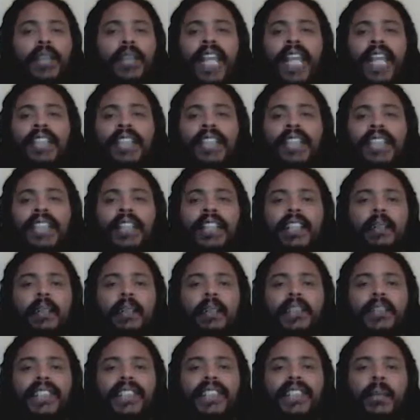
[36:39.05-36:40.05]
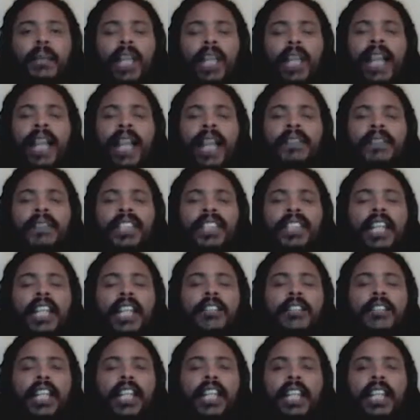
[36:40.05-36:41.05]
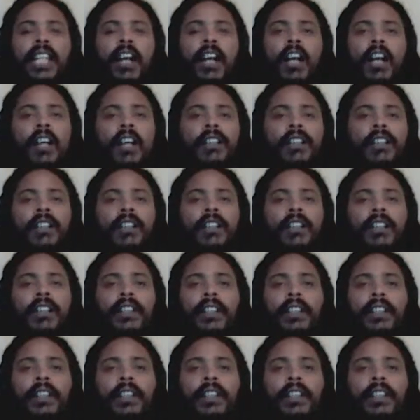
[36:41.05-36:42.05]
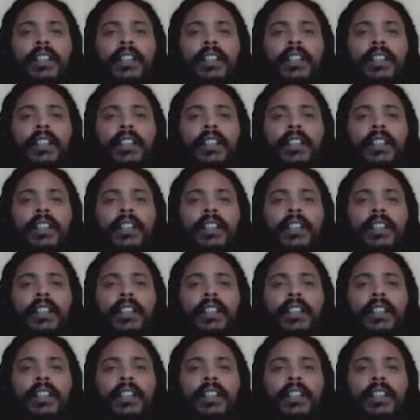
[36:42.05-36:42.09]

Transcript: You can't stand up and say, well, I have integrity and honor.